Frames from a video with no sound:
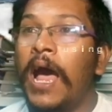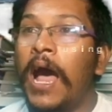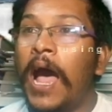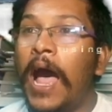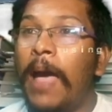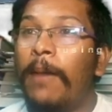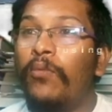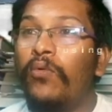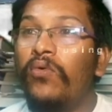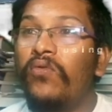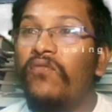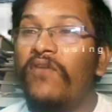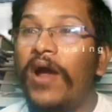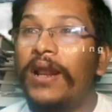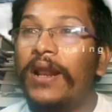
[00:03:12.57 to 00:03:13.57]

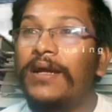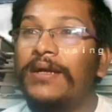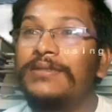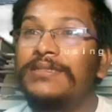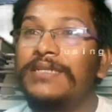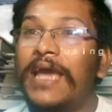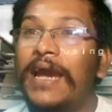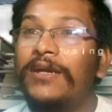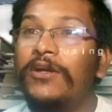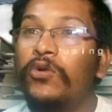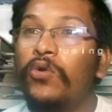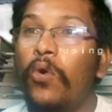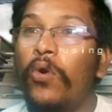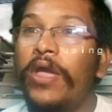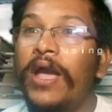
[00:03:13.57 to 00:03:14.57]
at
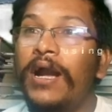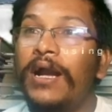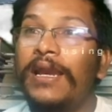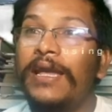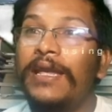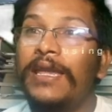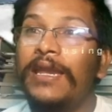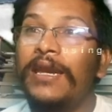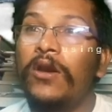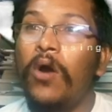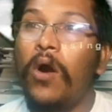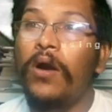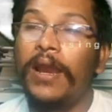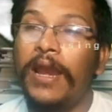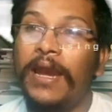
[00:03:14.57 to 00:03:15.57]
Doyang Lake in
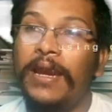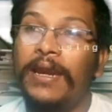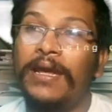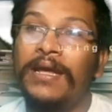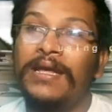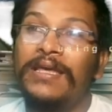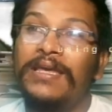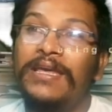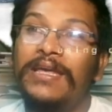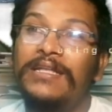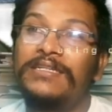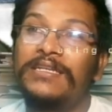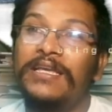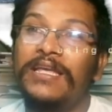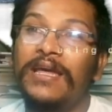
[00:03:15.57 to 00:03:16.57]
Nagaland
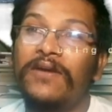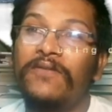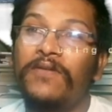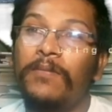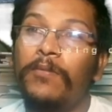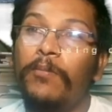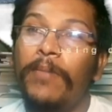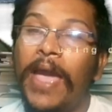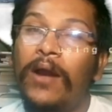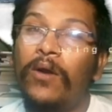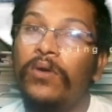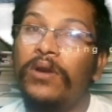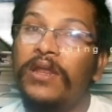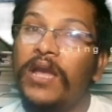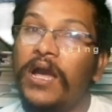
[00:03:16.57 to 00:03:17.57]
each year from the
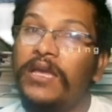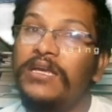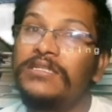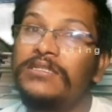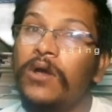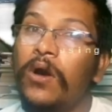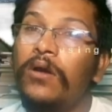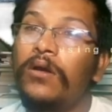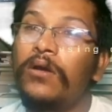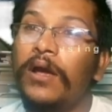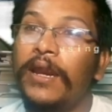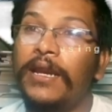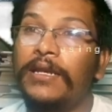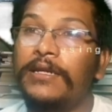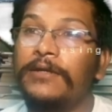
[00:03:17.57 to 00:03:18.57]
Mongolia is or
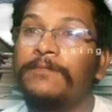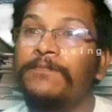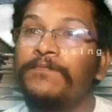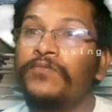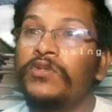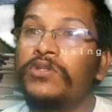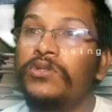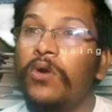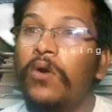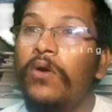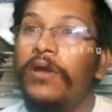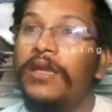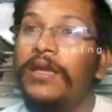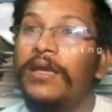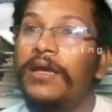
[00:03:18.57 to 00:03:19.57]
correct. So
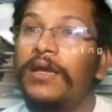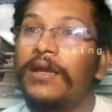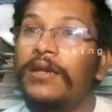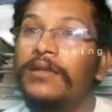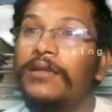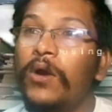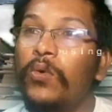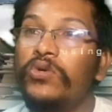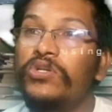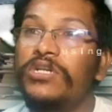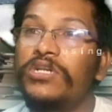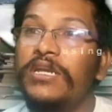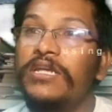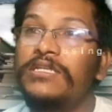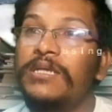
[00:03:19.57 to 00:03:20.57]
here the
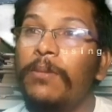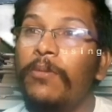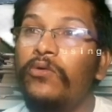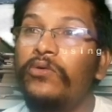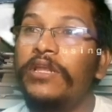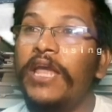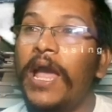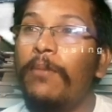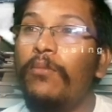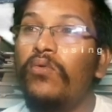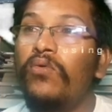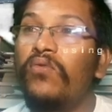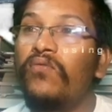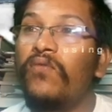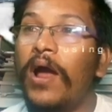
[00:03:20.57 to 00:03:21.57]
question is about the
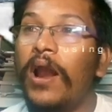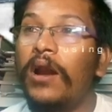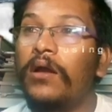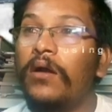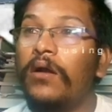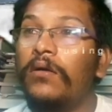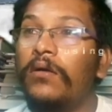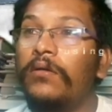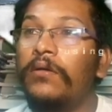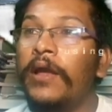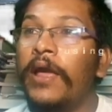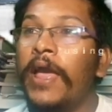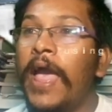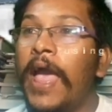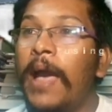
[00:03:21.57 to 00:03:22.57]
Amur falcon.
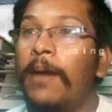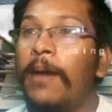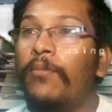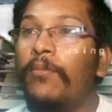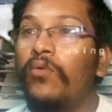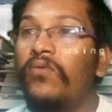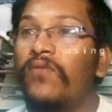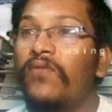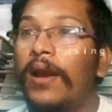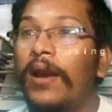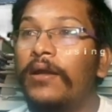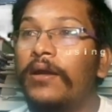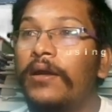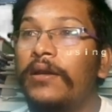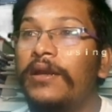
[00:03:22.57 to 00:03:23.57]
Amur
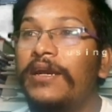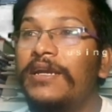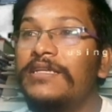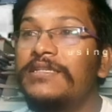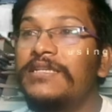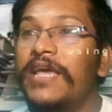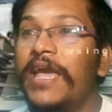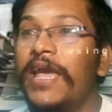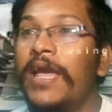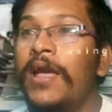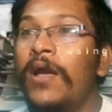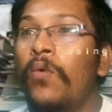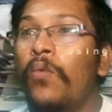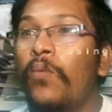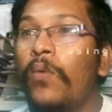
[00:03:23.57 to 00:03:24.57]
falcon, it is a
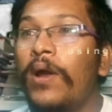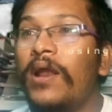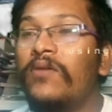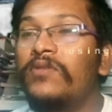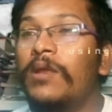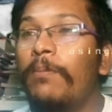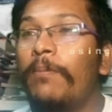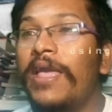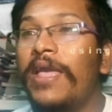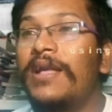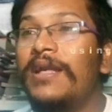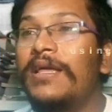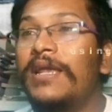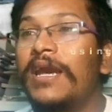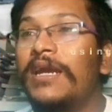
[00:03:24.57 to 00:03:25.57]
one of the
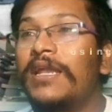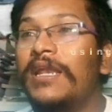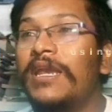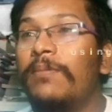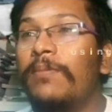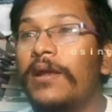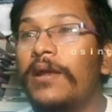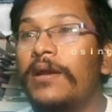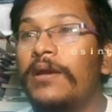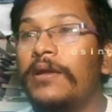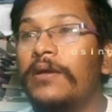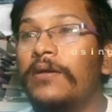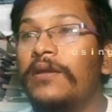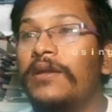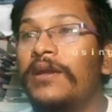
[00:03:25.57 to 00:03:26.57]
migratory bird,
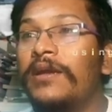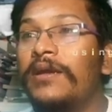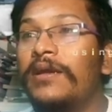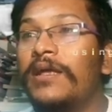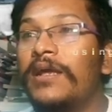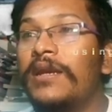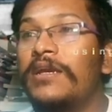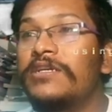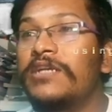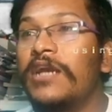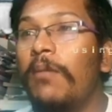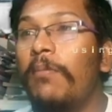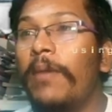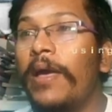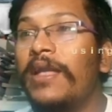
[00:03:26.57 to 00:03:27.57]

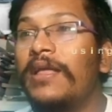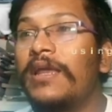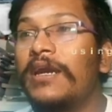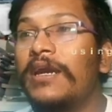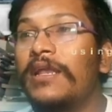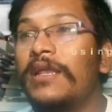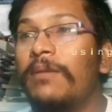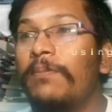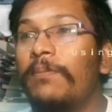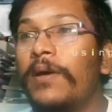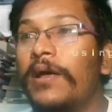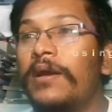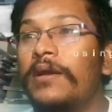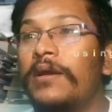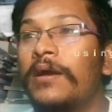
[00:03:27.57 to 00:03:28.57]
international migratory
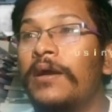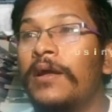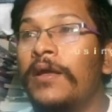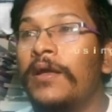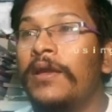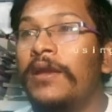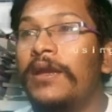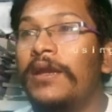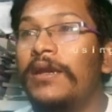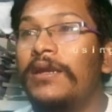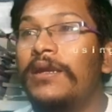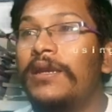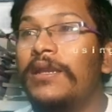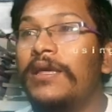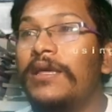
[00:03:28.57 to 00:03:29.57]
bird. It
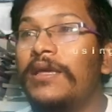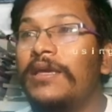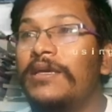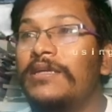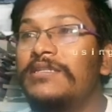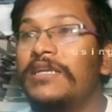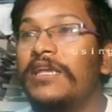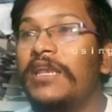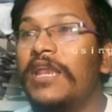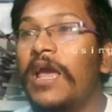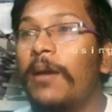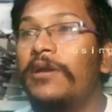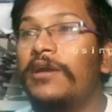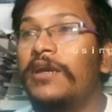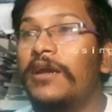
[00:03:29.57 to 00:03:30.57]
is
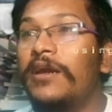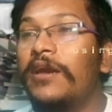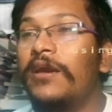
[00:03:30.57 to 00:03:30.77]
inhabited